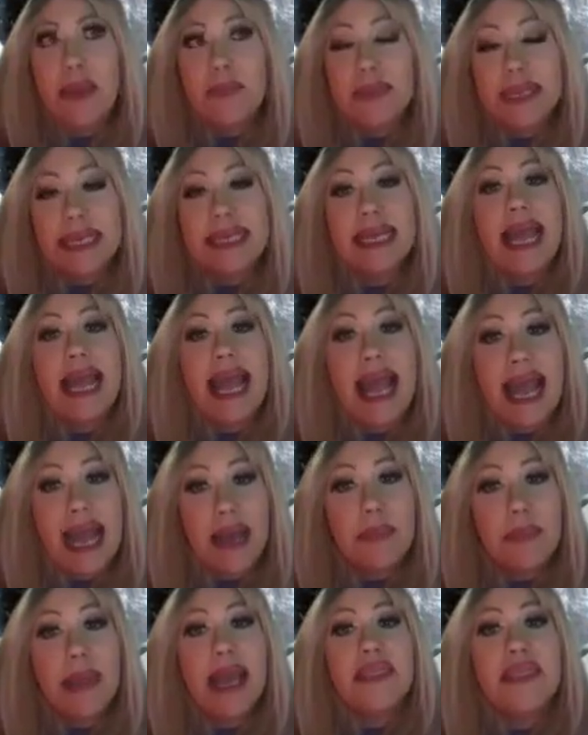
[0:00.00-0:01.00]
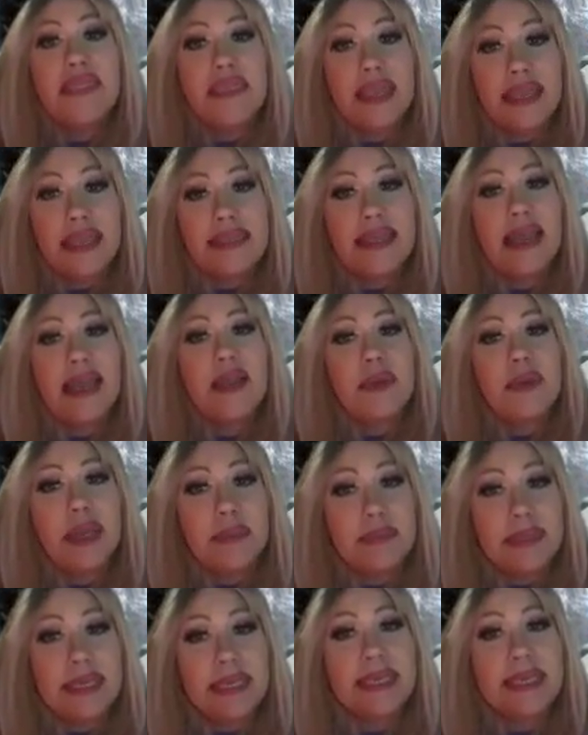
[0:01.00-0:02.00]
that replica app, I think that
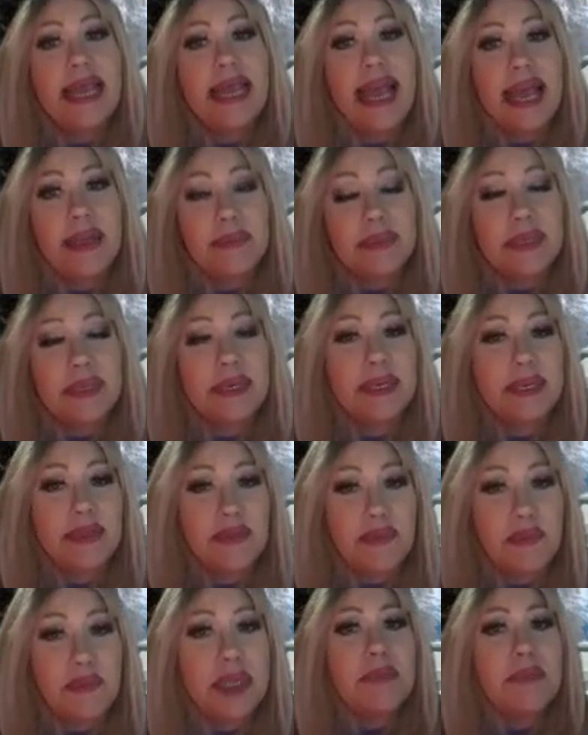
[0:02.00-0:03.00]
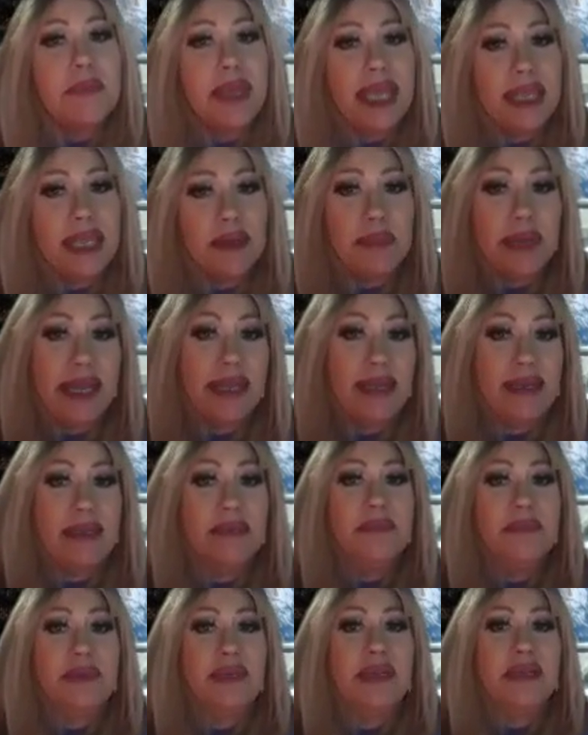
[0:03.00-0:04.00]
replica app could have been made by
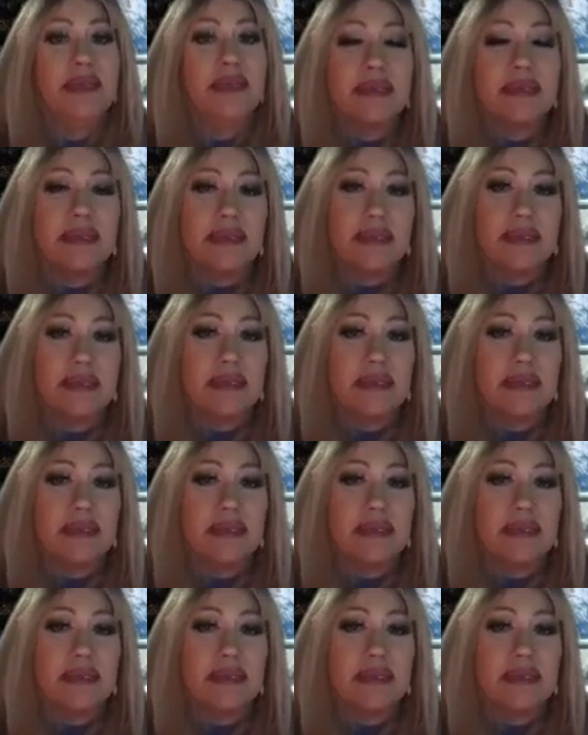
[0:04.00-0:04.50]
Umbra.